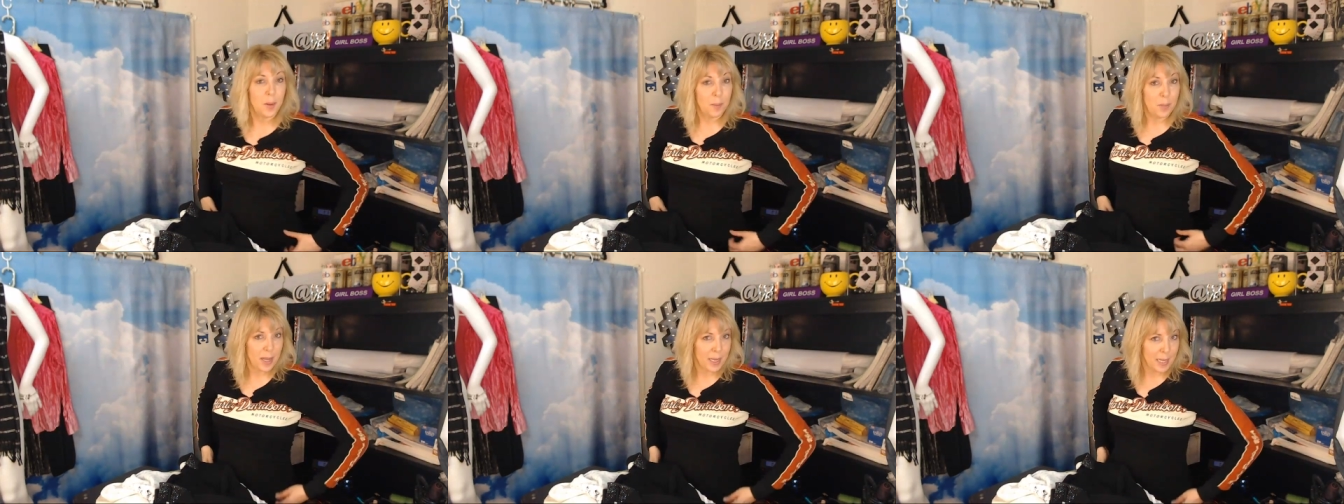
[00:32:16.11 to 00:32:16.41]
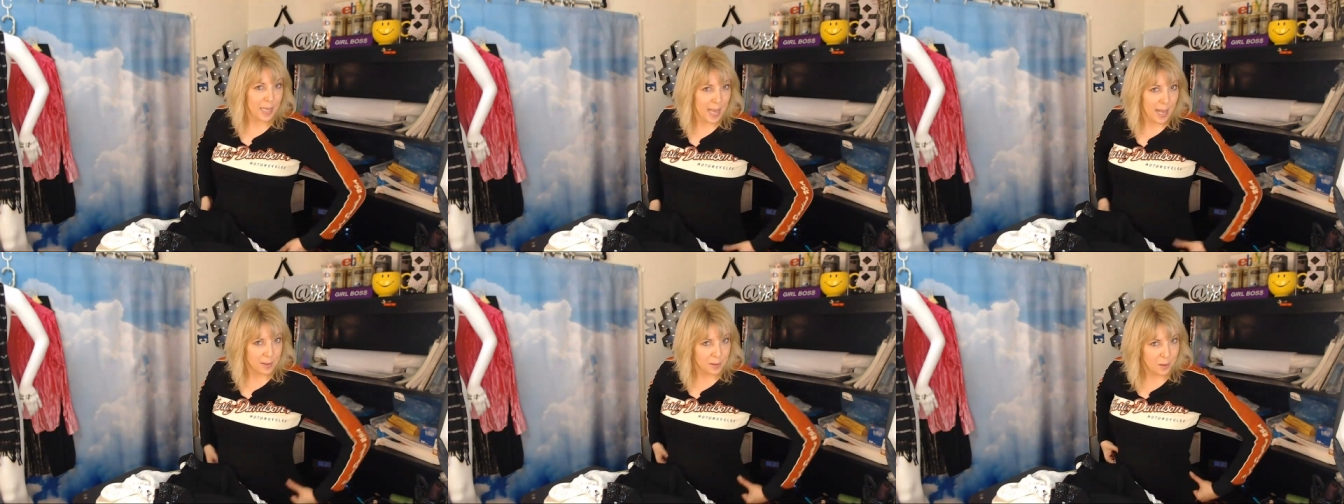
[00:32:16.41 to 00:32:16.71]

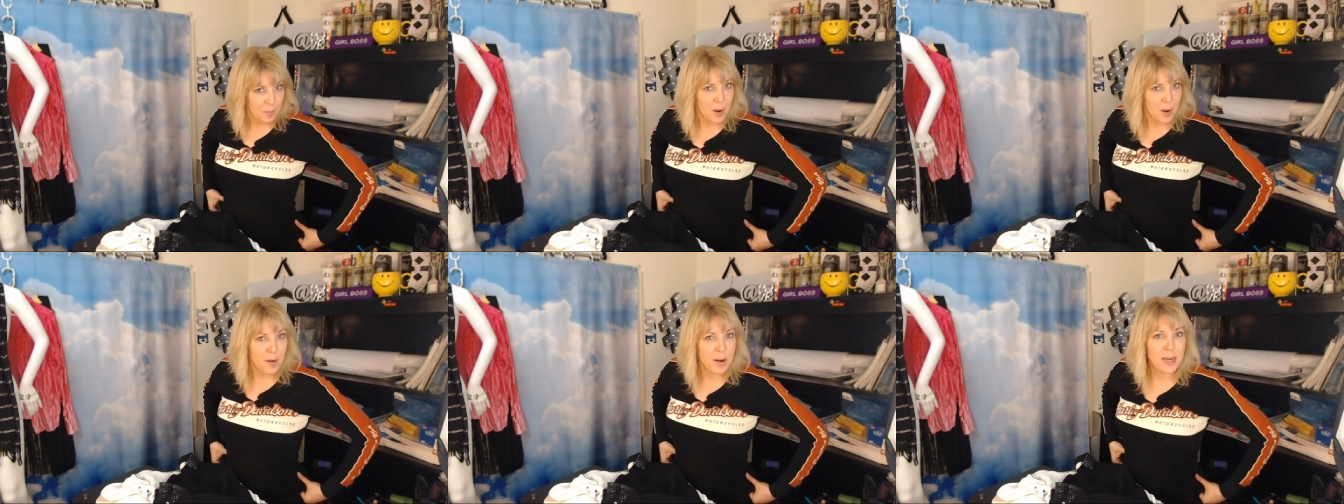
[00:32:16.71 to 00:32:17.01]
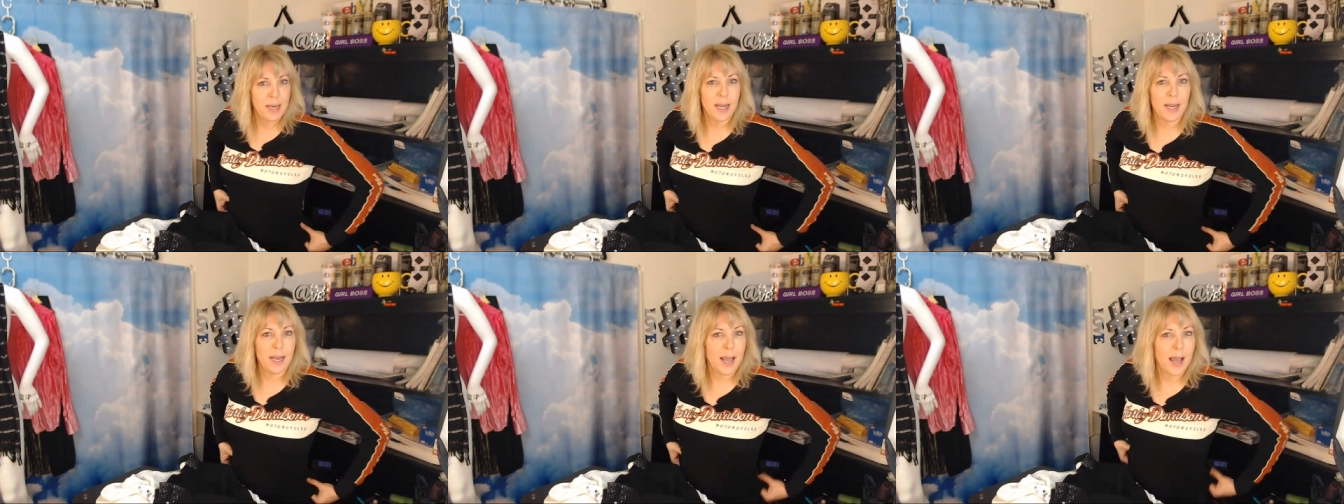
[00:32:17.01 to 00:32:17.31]
But
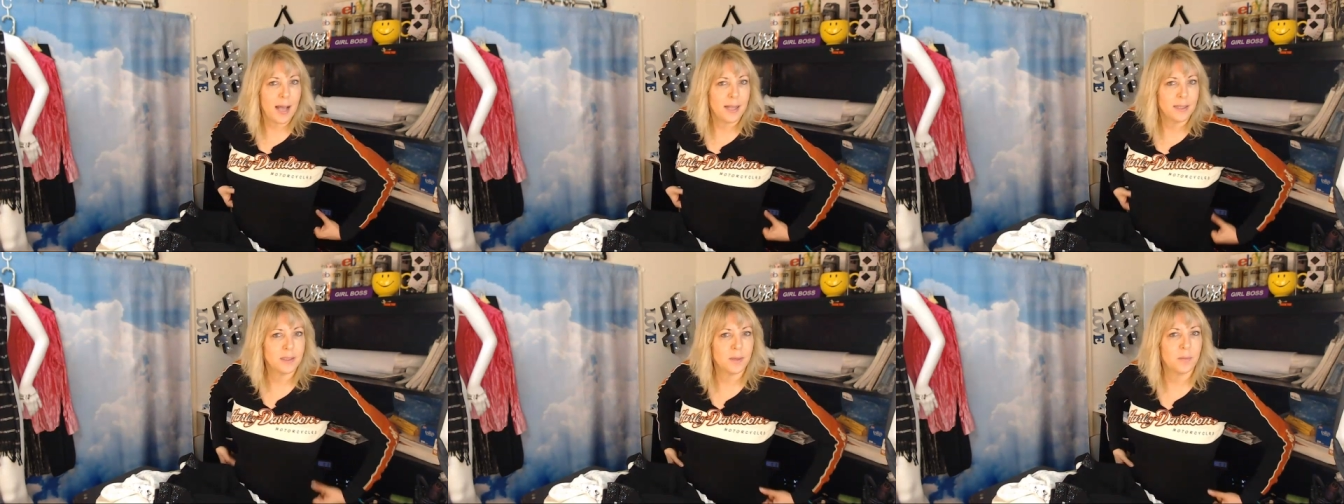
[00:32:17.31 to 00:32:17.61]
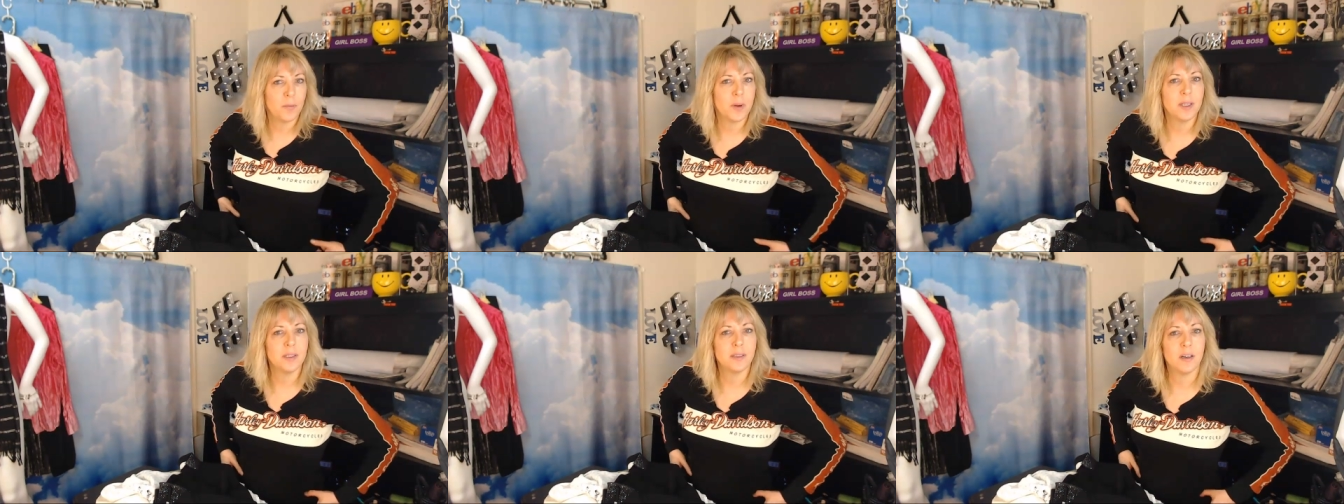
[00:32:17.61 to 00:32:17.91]
Castleberry knit has
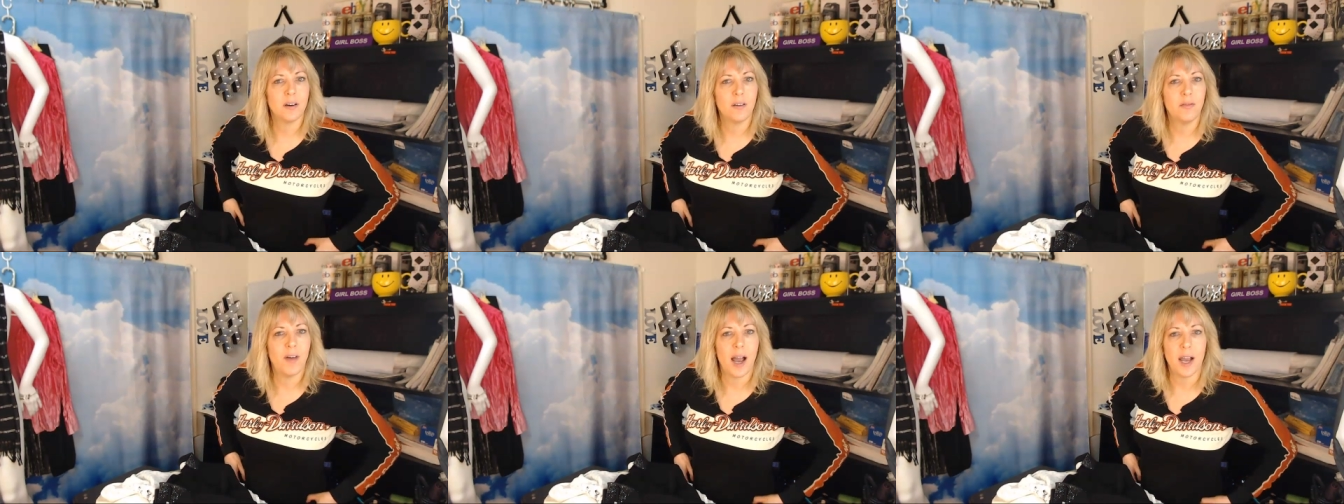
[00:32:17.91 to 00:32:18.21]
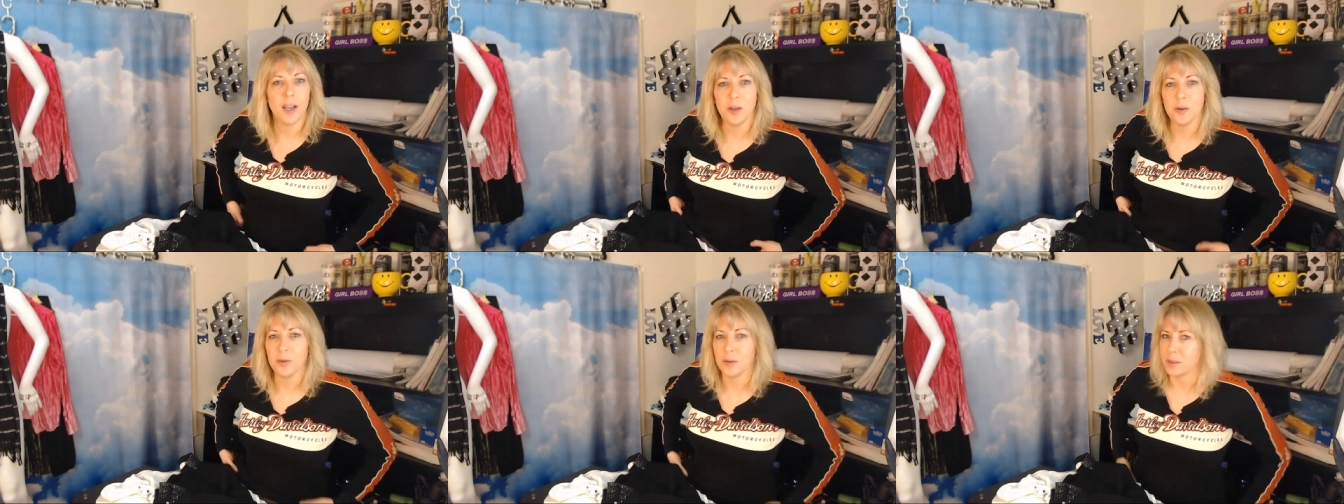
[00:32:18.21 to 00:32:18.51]
some resale
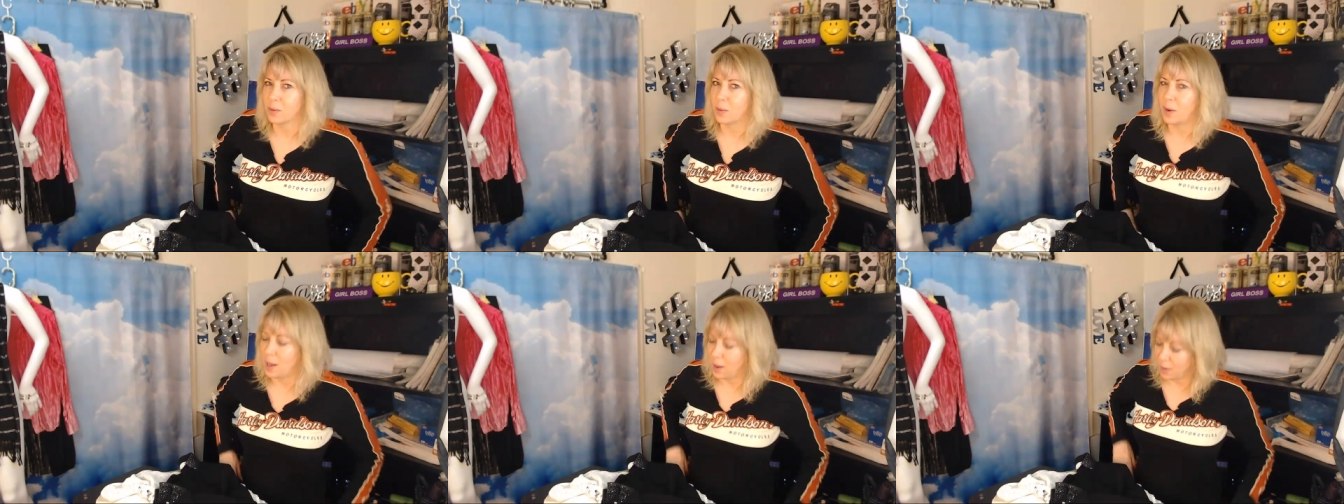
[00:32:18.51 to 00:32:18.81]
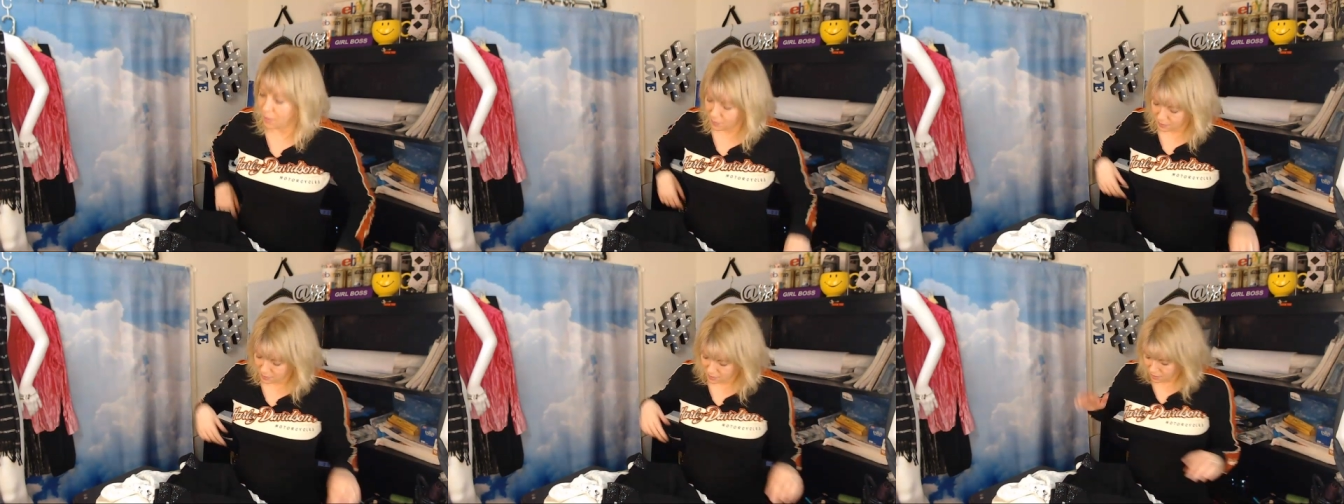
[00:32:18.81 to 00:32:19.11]
value as
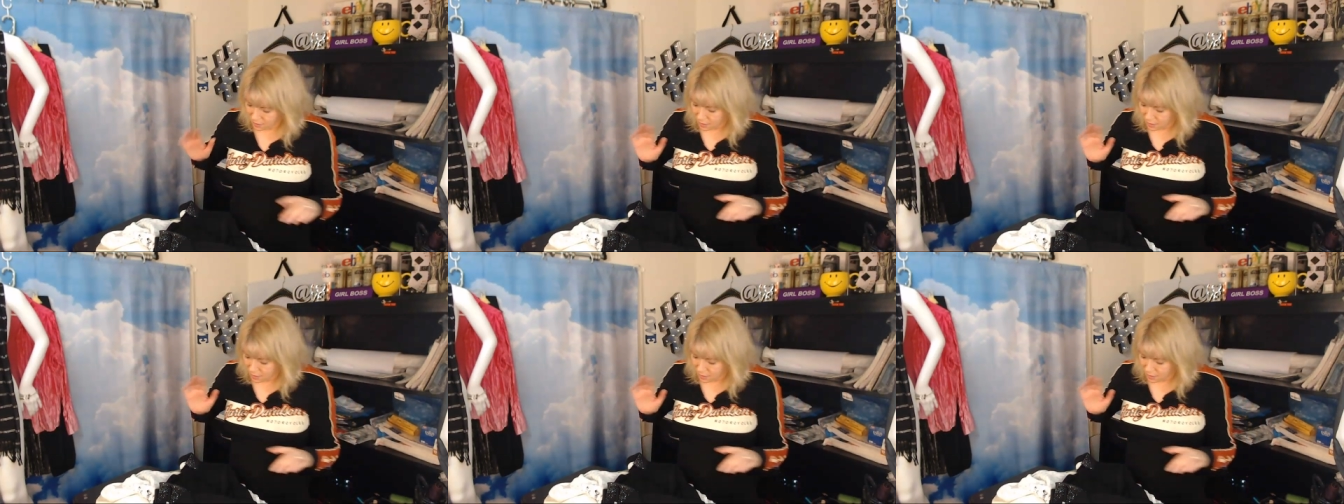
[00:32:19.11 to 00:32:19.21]
well.